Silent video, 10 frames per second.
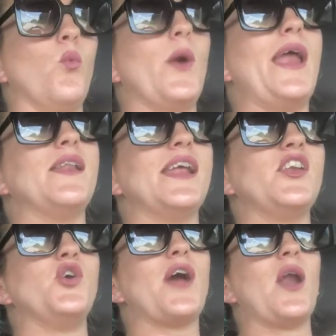And then
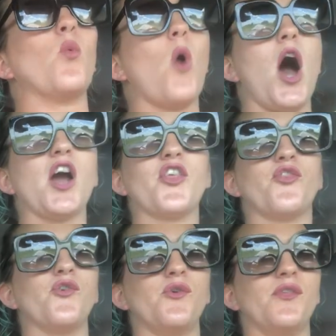you kind of walk
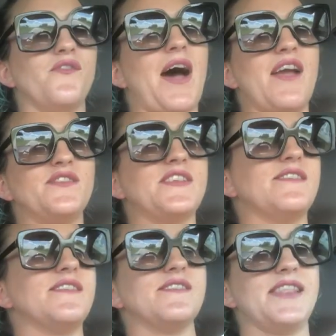through the five
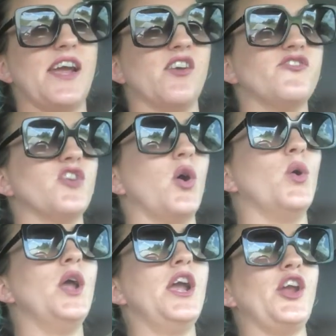senses there. So,
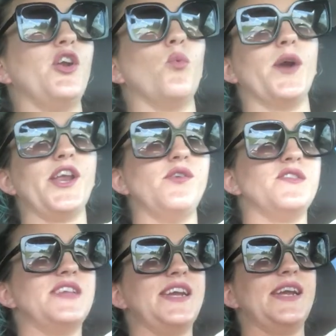you know, what do you
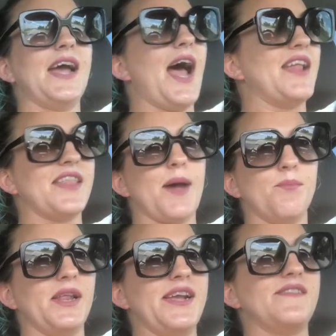see at that
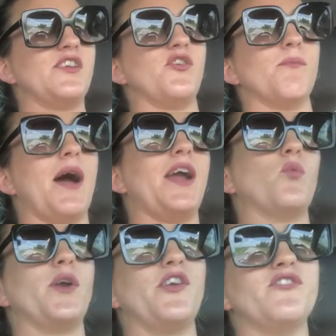place in your mind?
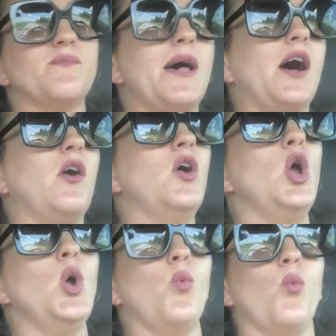What do you smell?
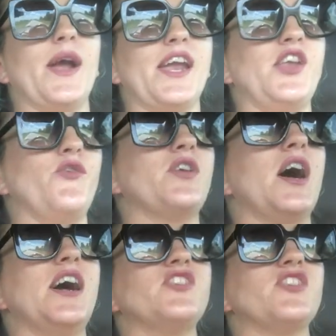What can you
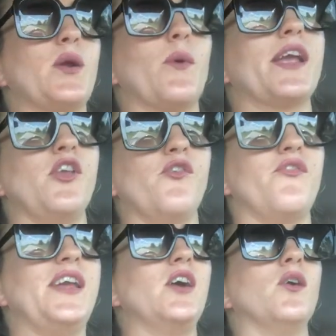touch? Like, what can you
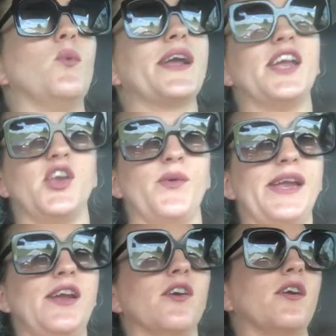feel? What can you
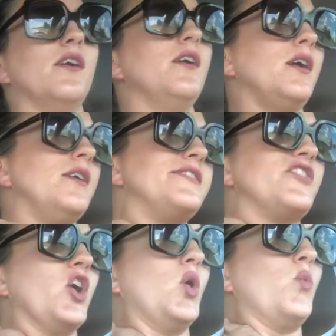hear?
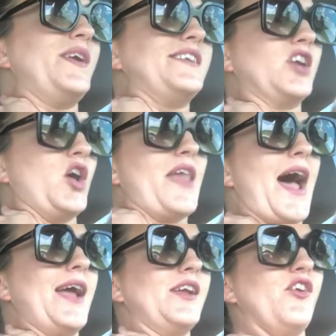So we did all
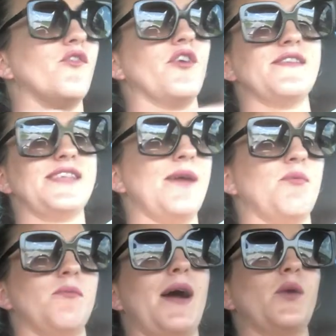that. You know, for
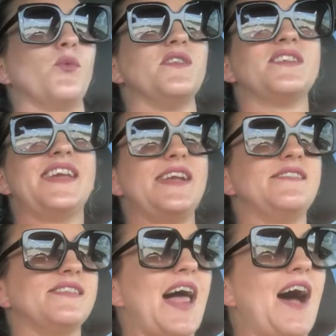example, mine was
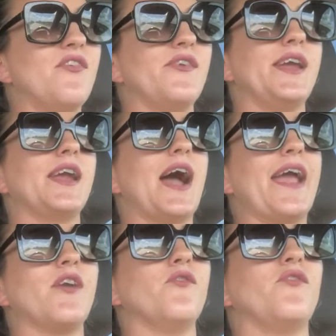kids laughing. I
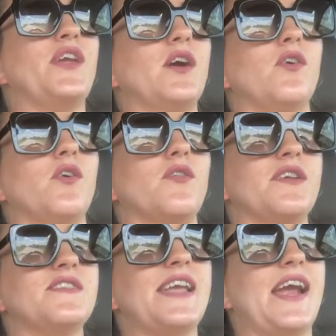can feel the
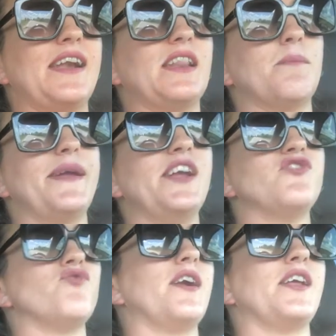sand at the
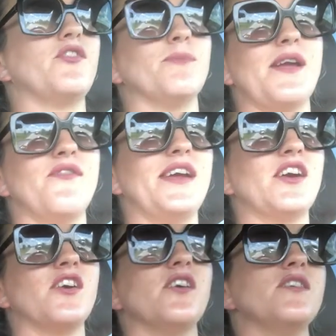beach running through my
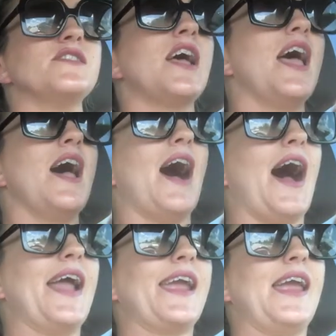fingers.
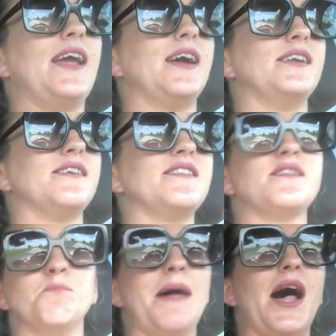I can
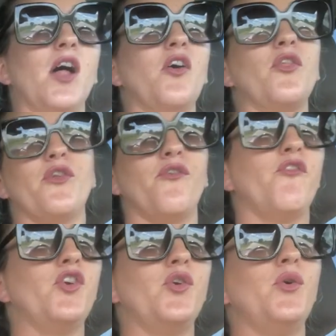smell the
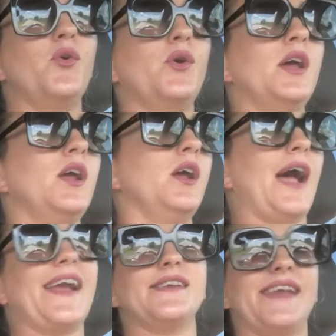food.
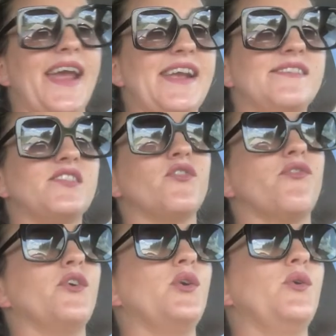I can taste the
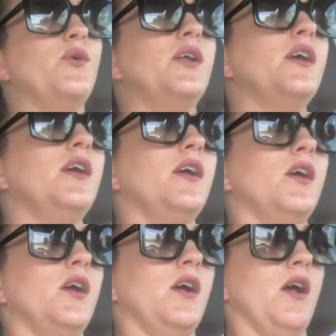food.
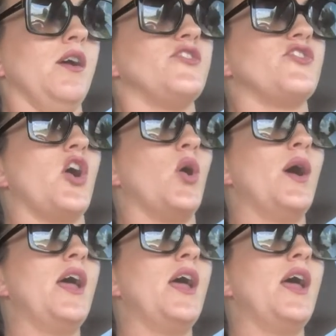So